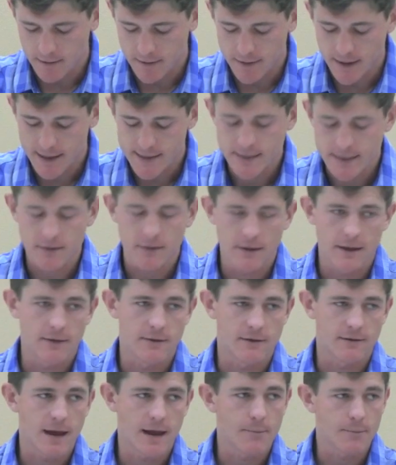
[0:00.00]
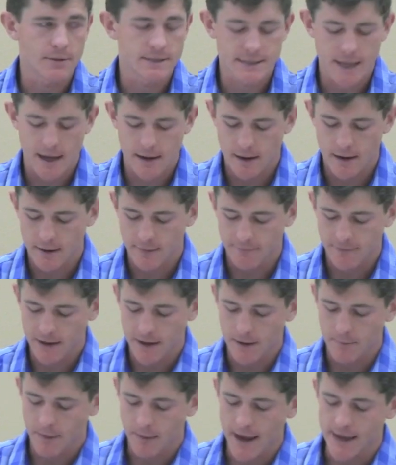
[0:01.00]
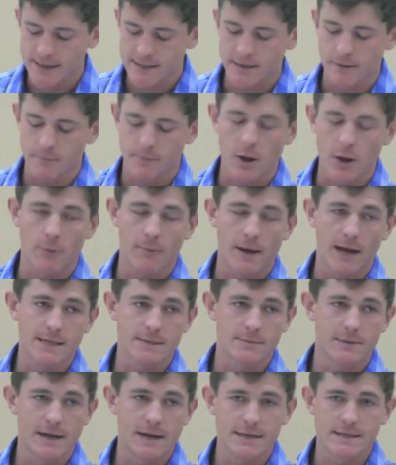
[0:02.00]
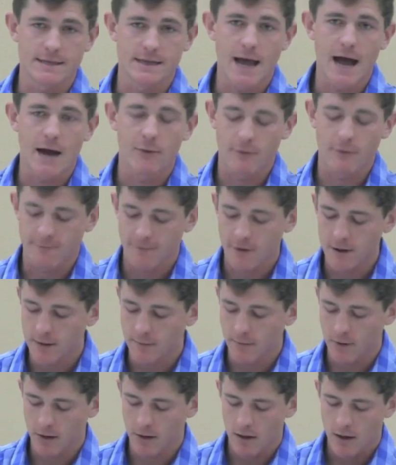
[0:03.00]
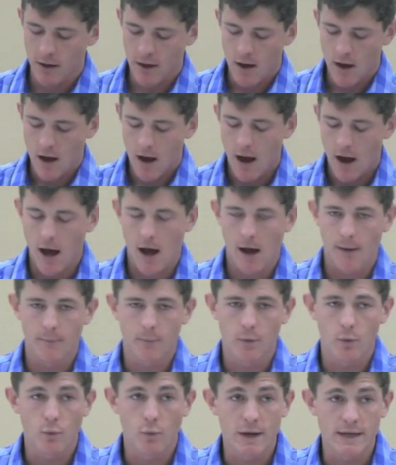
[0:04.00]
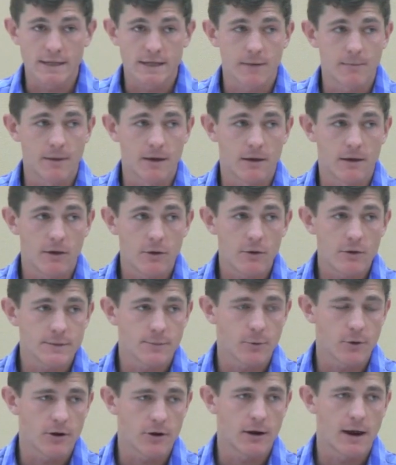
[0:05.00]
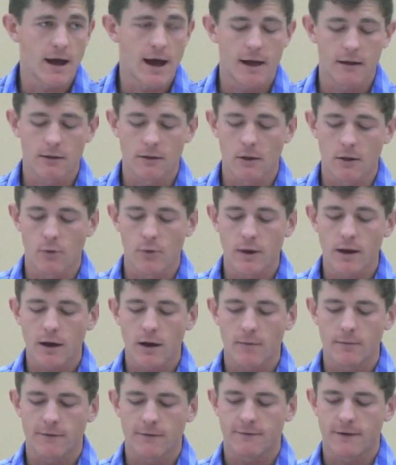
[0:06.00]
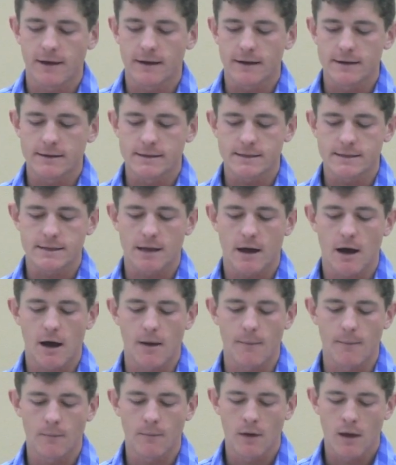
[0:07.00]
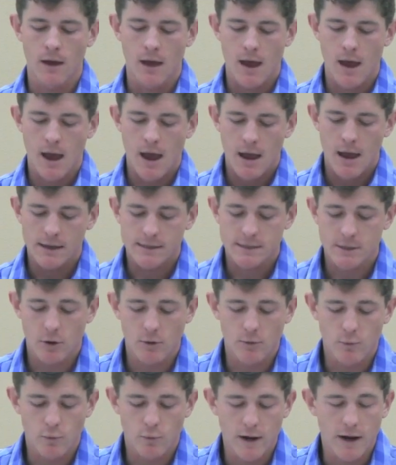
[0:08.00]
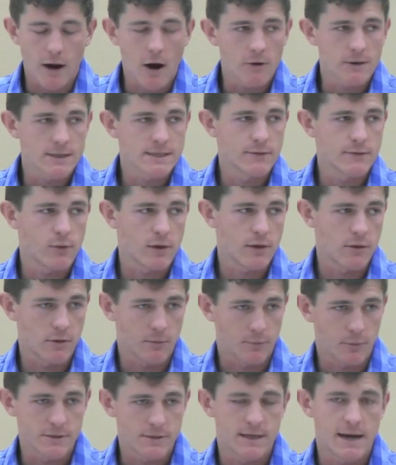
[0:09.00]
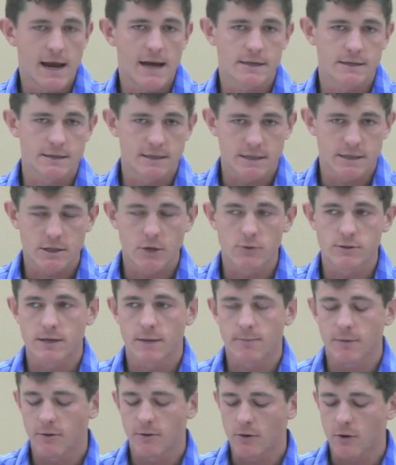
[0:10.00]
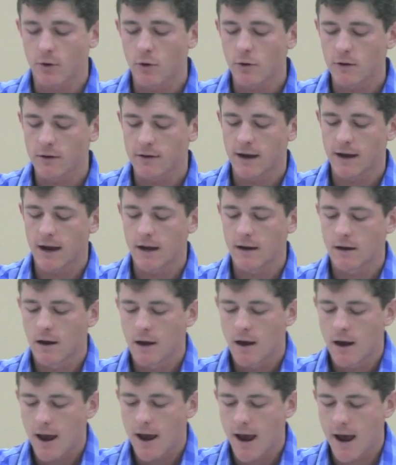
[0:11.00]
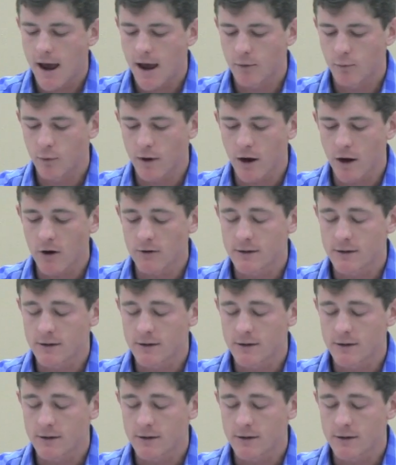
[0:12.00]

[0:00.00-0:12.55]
Additionally, the 10% the defendant pays to the bail bondsman is non-refundable, which can be a huge burden on low-income defendants. So regardless of whether the person actually shows up to their court date, and